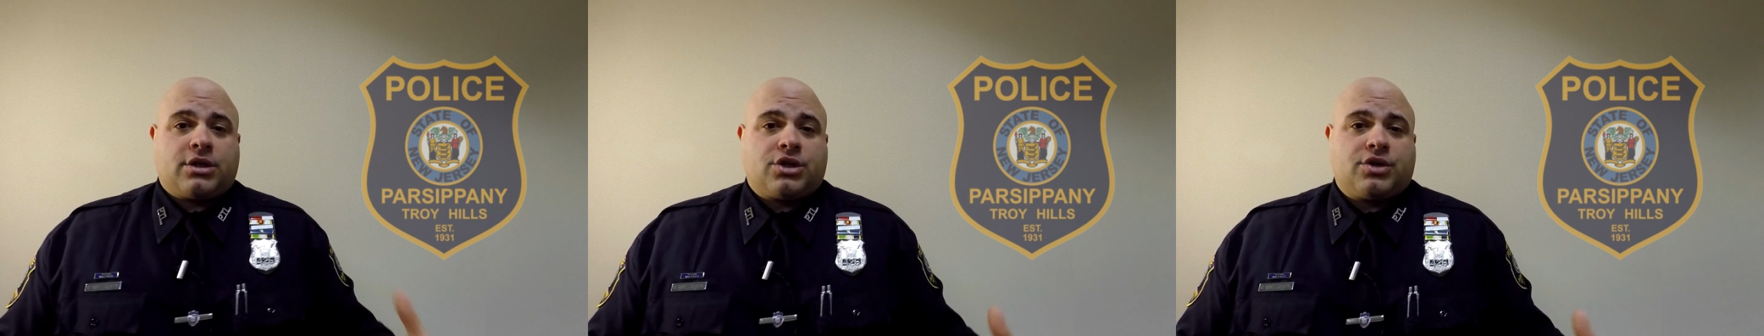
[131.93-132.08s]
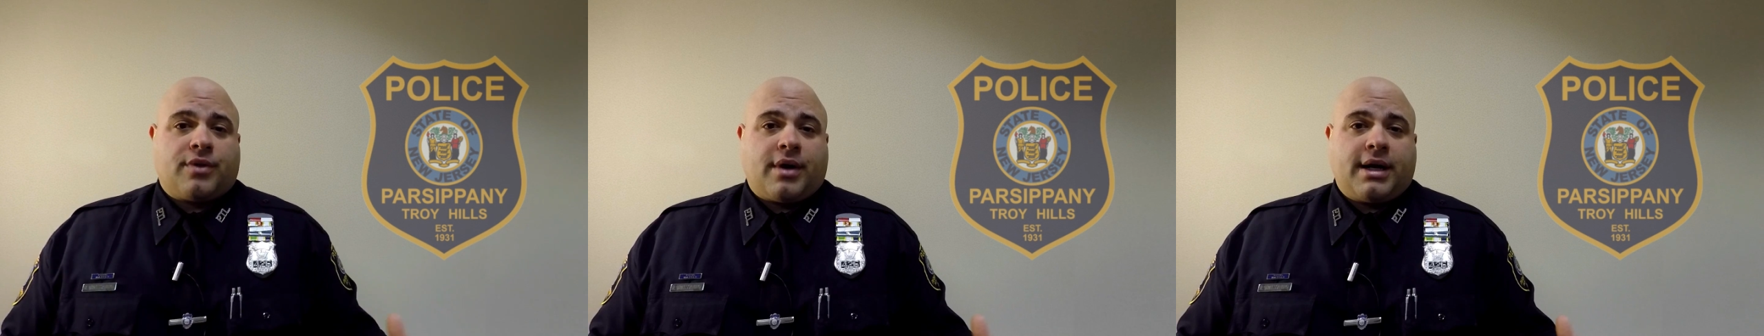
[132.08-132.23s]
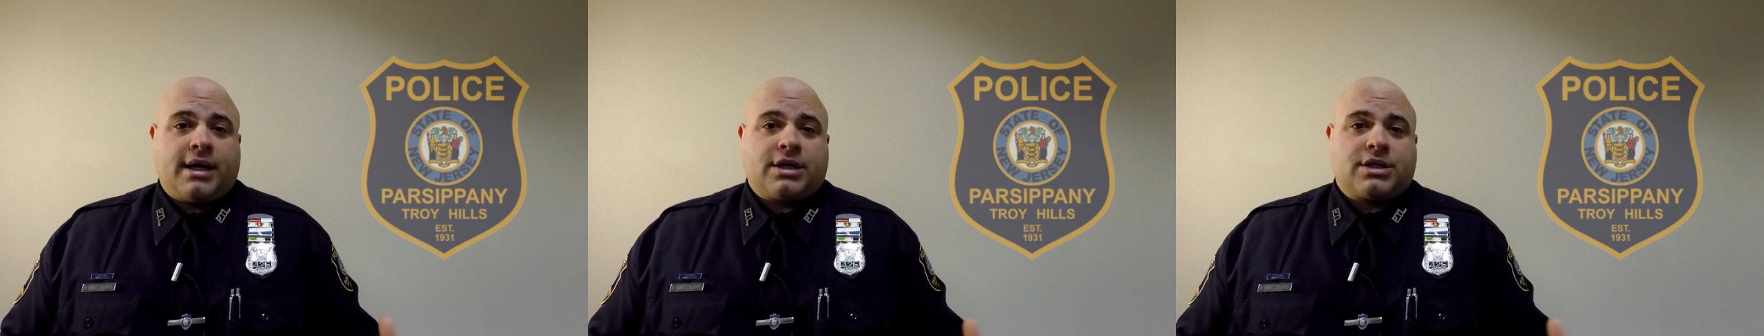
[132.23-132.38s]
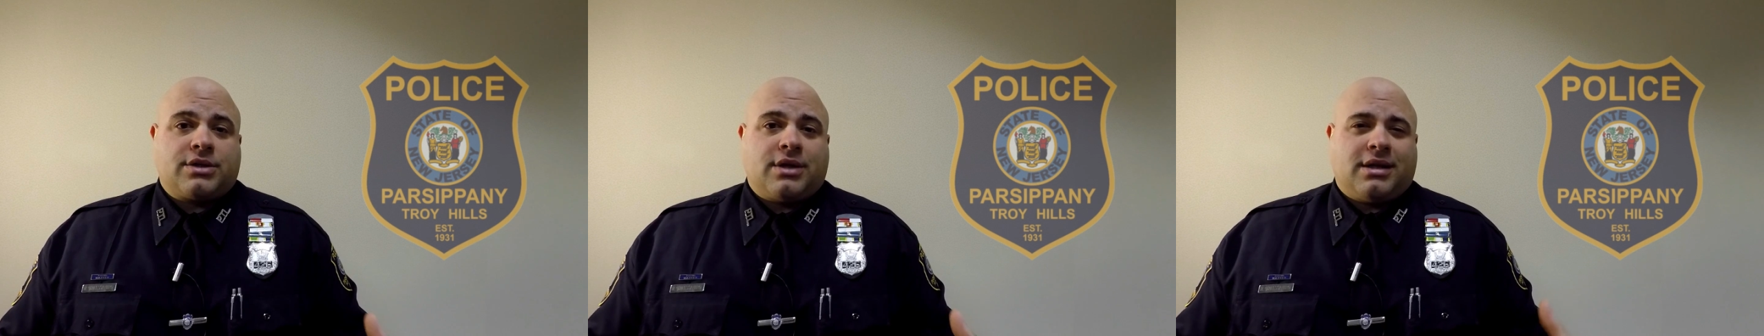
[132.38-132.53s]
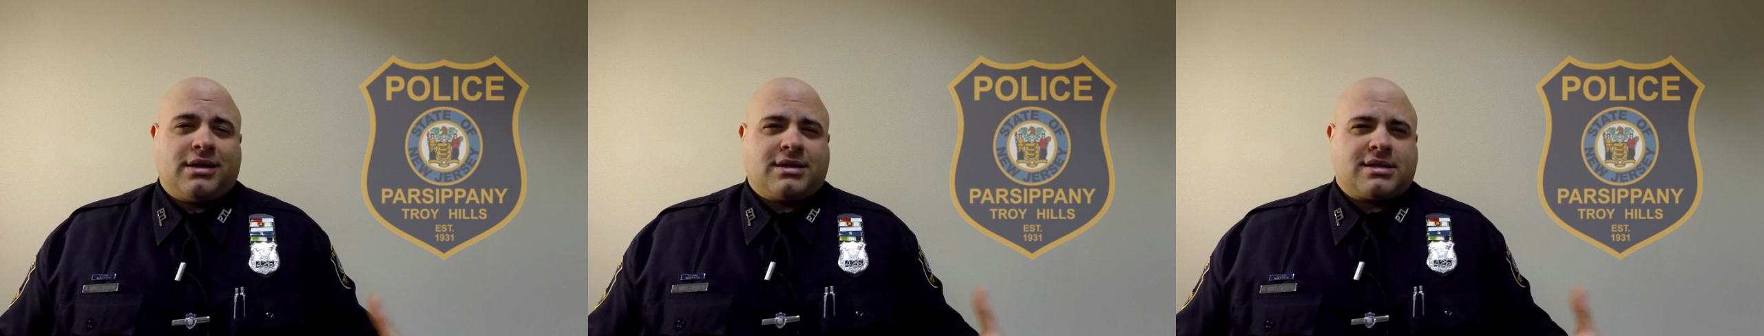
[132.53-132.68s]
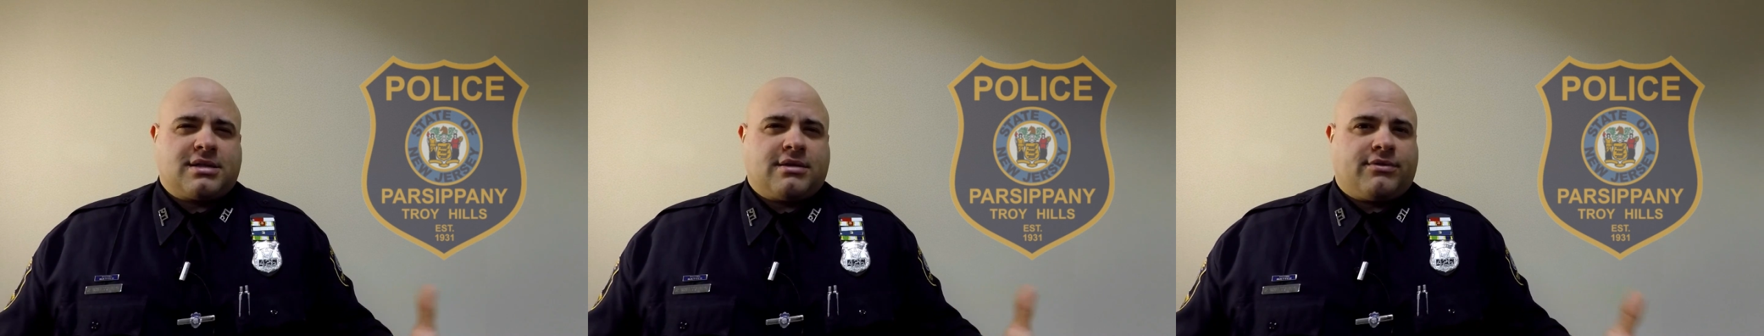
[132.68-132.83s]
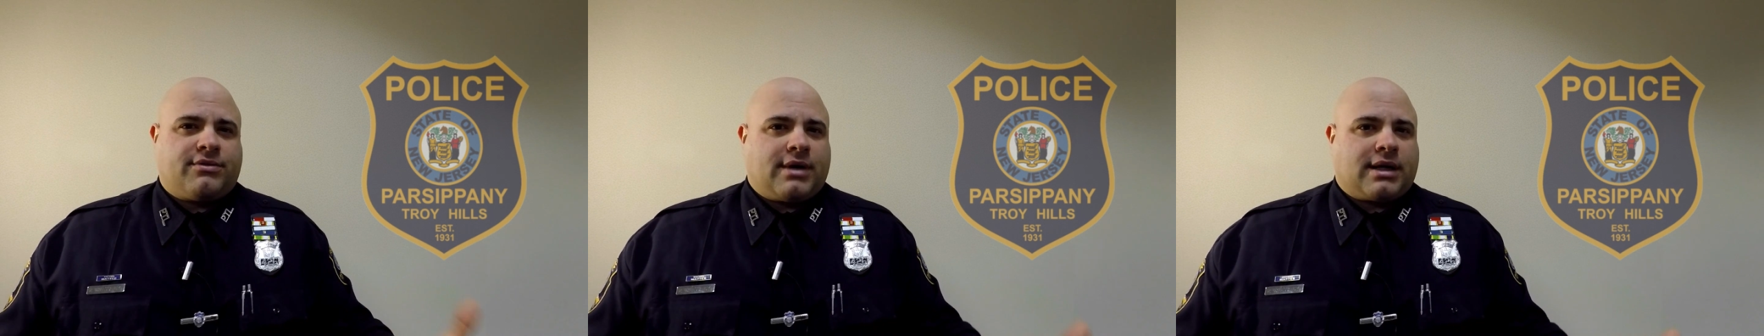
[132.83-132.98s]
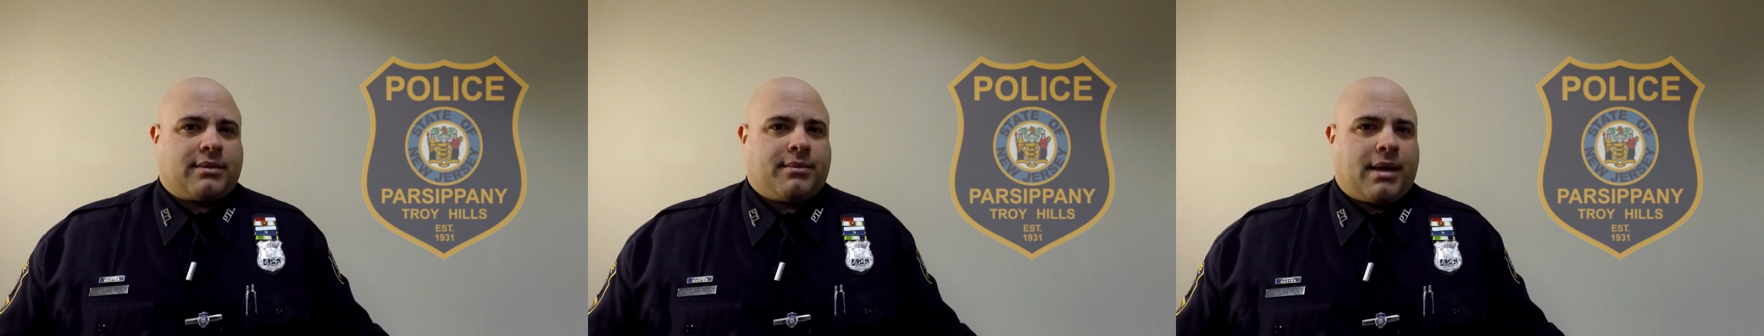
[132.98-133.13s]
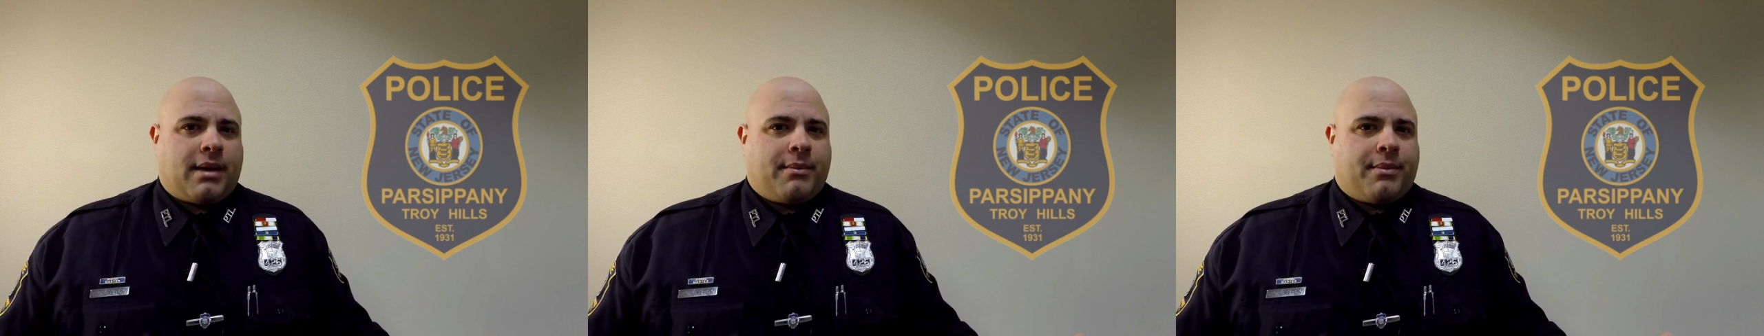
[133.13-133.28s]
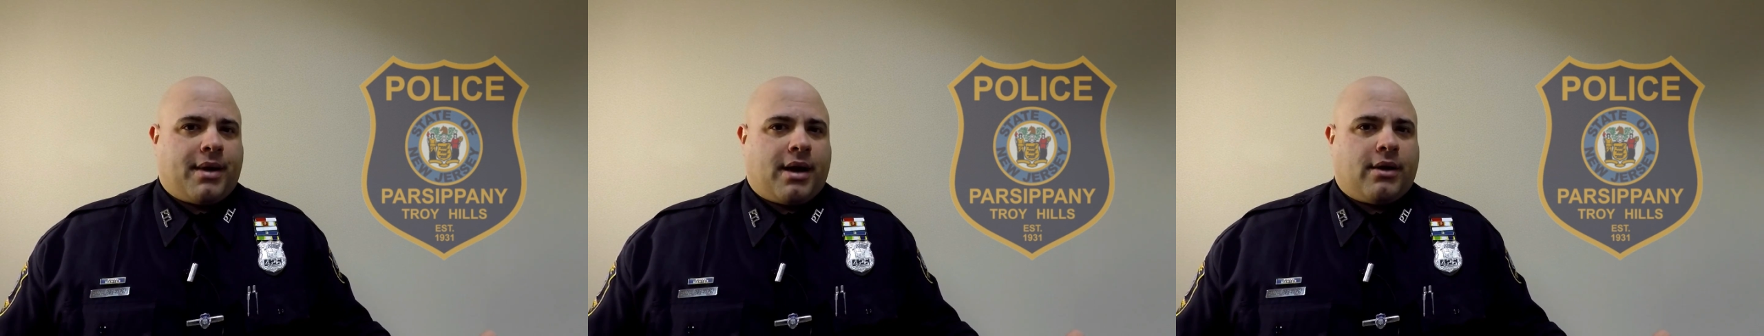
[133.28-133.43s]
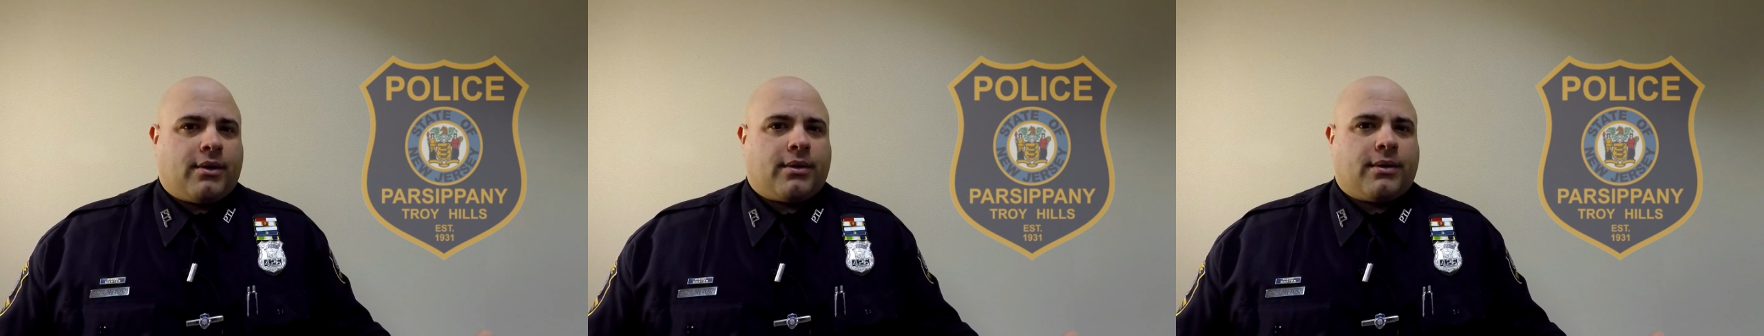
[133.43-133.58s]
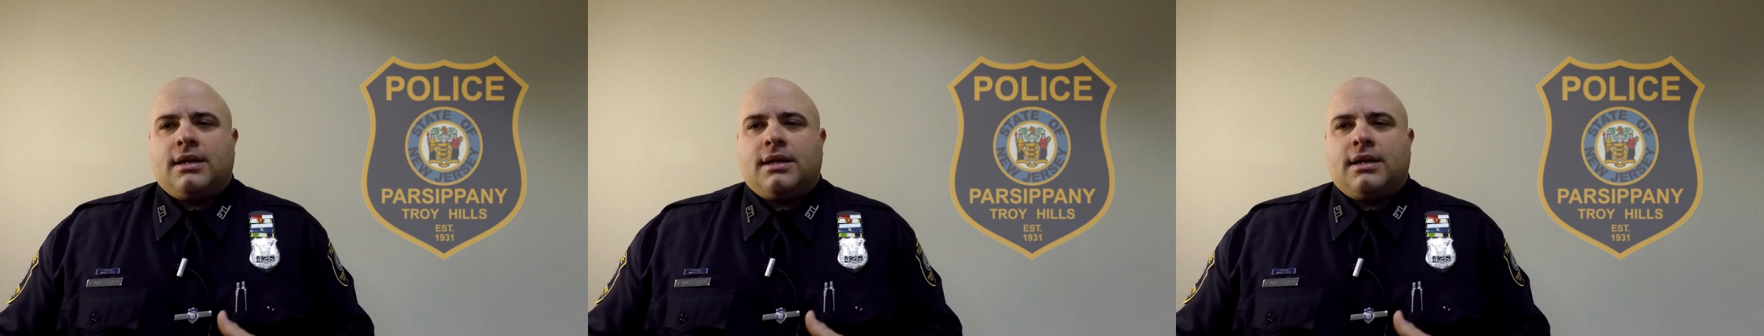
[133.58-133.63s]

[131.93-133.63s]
training so that it doesn't affect manpower.